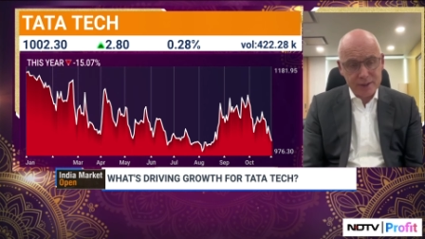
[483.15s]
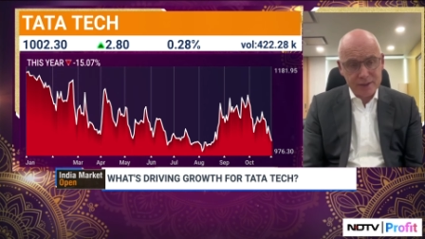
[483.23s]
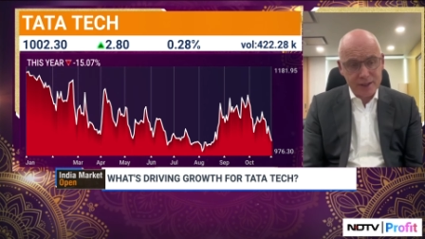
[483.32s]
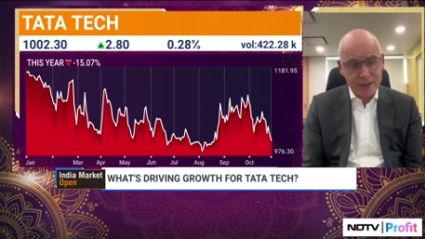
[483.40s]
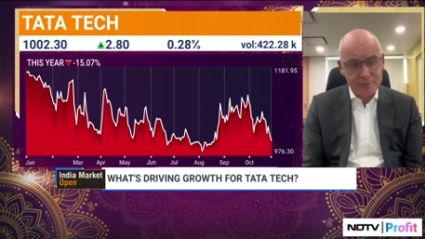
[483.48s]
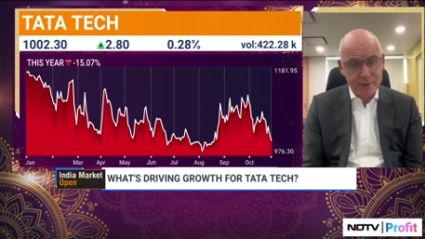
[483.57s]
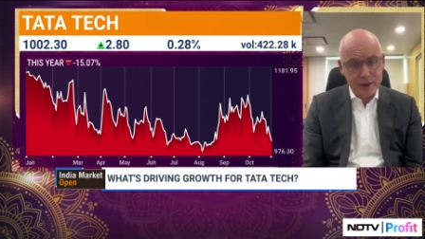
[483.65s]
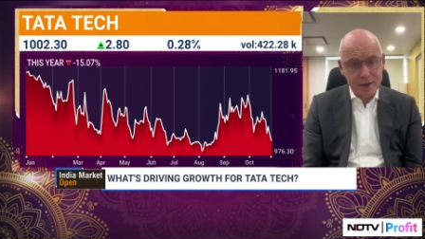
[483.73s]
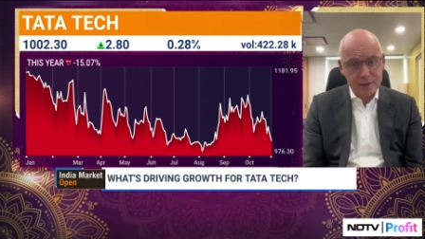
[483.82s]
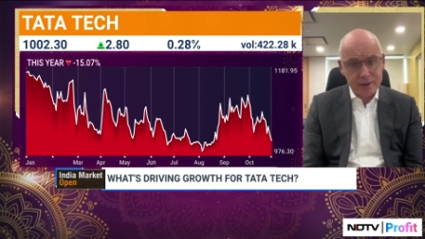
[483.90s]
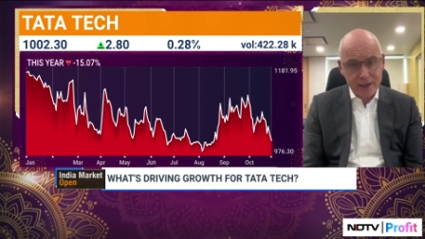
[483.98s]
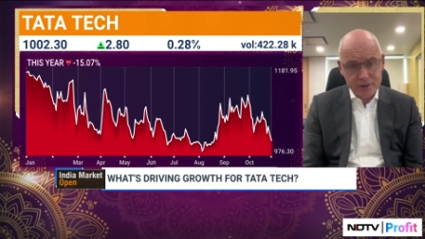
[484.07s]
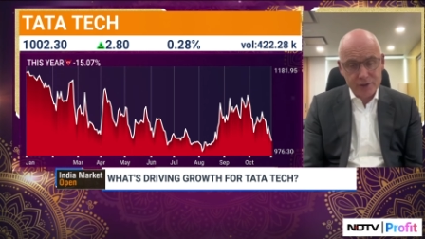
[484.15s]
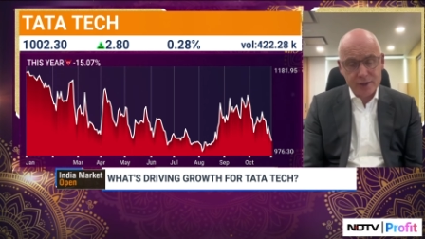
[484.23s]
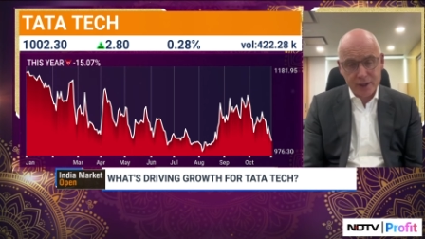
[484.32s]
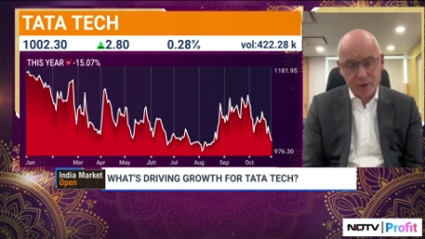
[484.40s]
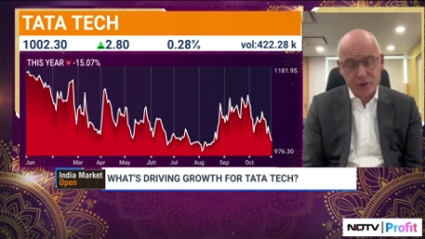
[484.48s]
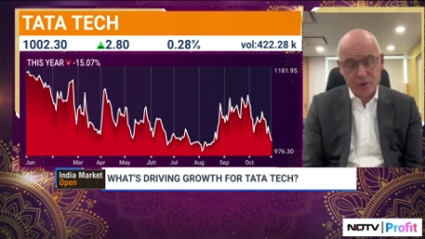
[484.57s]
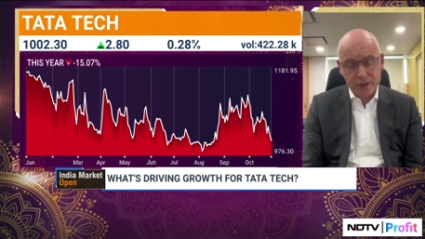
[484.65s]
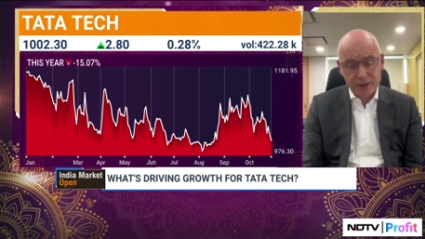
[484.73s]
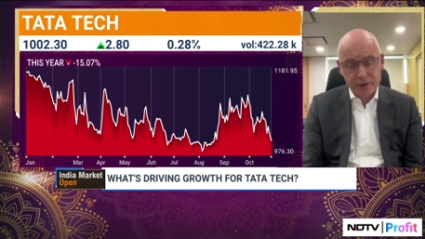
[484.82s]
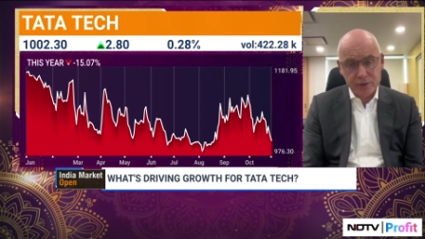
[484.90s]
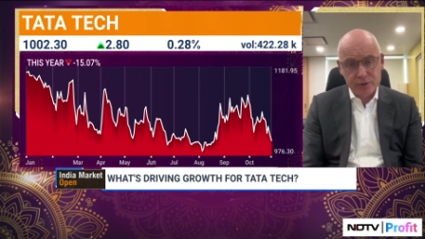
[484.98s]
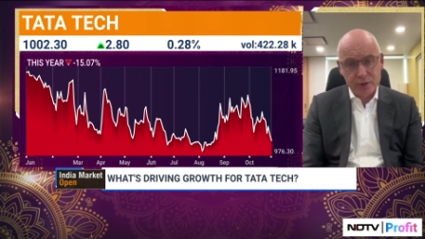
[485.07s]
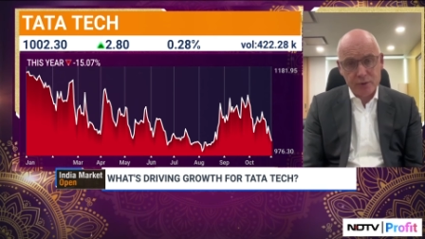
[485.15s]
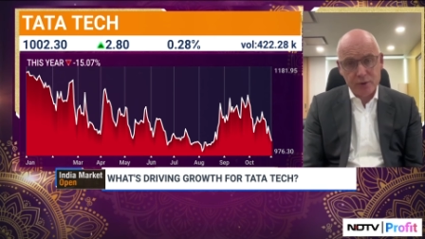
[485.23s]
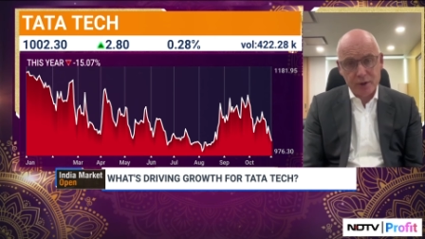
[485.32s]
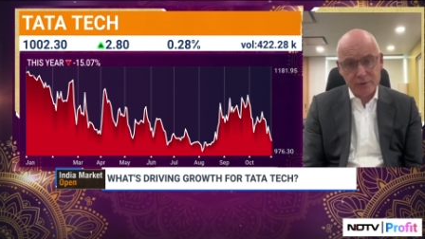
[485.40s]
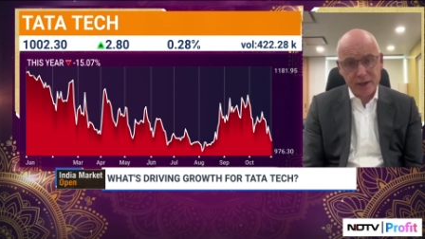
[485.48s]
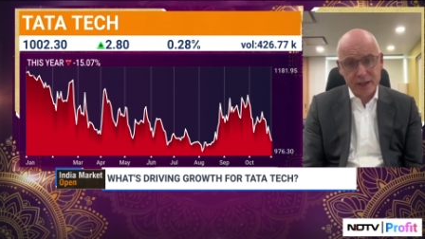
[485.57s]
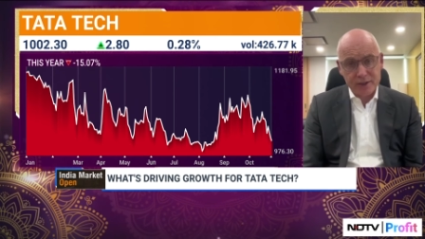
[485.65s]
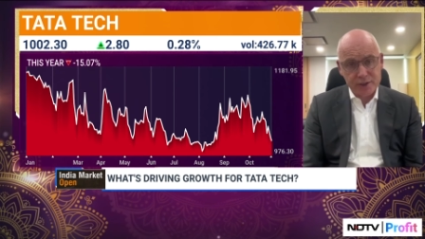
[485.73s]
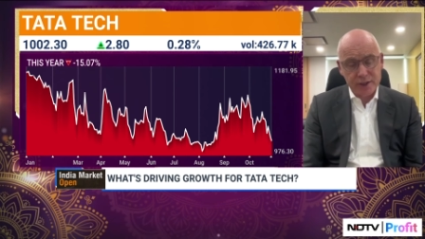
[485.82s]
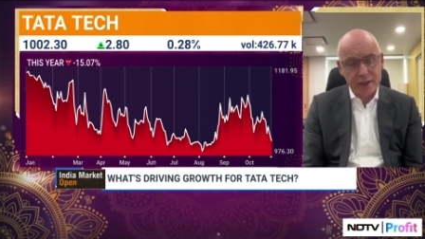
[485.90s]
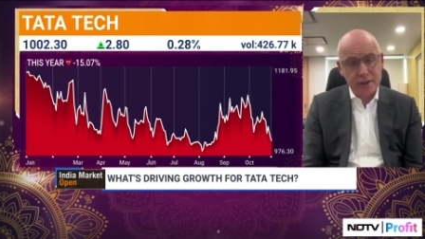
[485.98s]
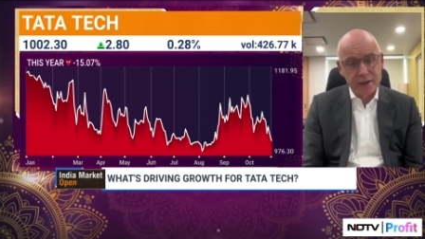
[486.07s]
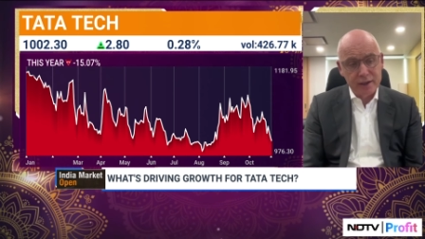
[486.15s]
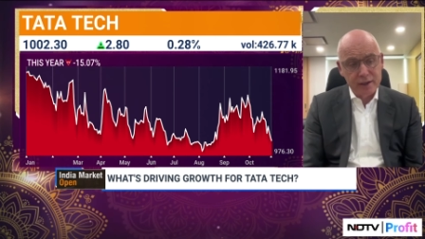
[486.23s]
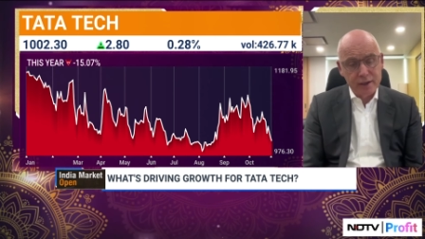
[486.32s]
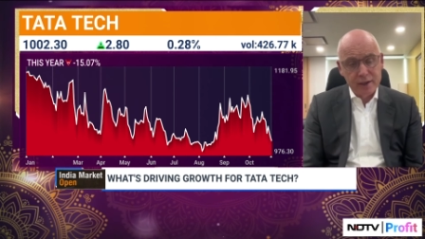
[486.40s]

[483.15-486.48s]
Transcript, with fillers: This time last year, or in Q2 of last year,